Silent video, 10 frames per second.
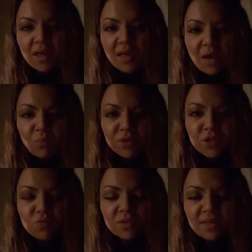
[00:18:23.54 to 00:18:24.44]
And when
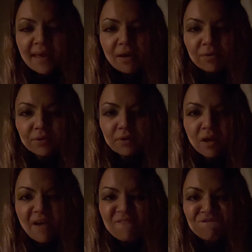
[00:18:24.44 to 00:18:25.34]
you encounter
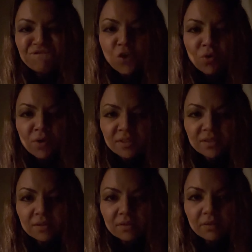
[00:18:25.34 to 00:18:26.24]
a
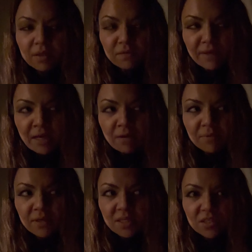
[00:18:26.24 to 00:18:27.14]
force of how
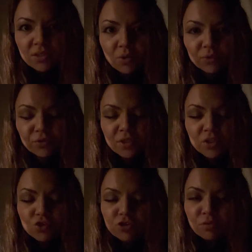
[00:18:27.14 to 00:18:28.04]
many soldiers and
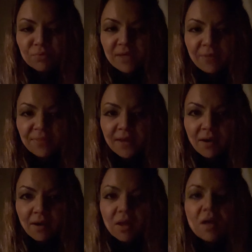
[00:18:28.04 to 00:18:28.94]
troops out
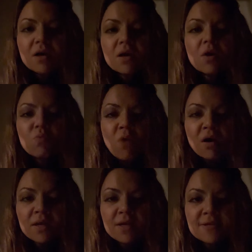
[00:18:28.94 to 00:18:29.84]
there
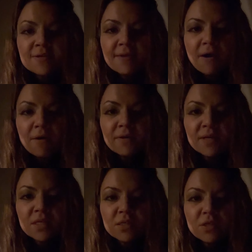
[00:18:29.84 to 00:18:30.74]
walking,
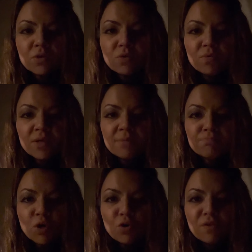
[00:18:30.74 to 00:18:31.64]
talking, doing,
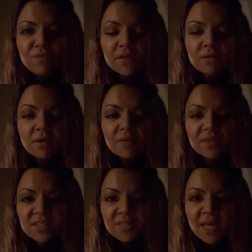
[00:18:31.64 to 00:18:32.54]
moving the
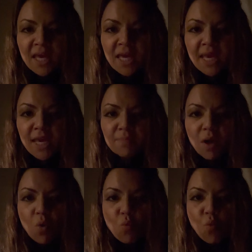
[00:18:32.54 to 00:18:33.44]
same
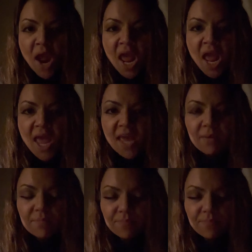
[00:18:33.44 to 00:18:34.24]
way,